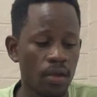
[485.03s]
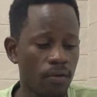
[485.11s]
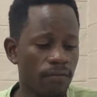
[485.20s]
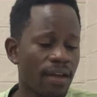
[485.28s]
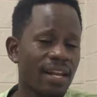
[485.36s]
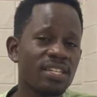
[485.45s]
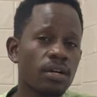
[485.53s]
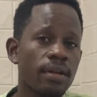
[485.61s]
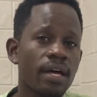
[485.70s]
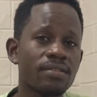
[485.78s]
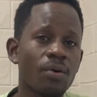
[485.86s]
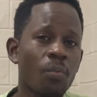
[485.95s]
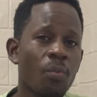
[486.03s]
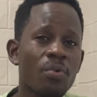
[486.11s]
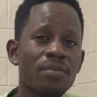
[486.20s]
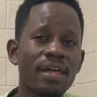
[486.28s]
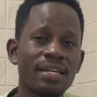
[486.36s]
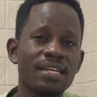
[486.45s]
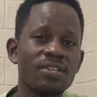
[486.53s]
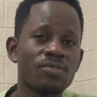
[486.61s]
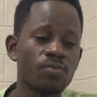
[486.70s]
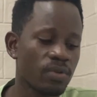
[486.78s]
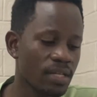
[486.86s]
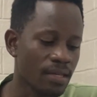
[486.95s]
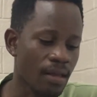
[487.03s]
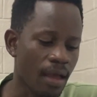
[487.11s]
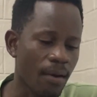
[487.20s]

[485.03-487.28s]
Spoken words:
you find a child has a wound that is really